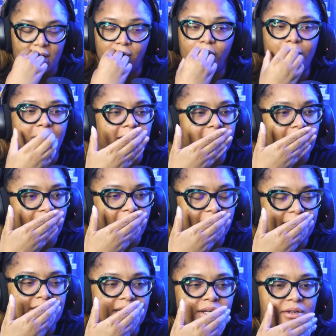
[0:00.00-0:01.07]
Oh my god,
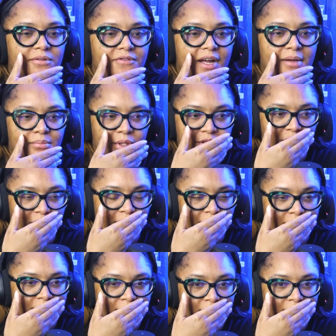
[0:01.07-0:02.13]
is he gonna find Butcher?
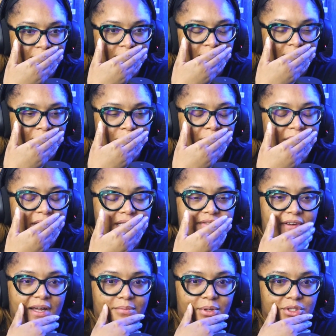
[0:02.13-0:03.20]
Please
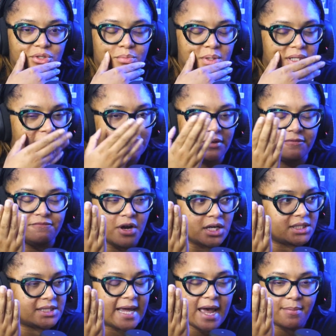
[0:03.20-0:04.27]
find Butcher and be like, the fuck
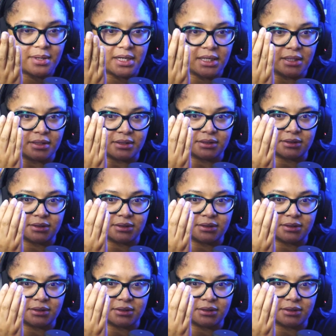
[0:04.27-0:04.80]
is happening?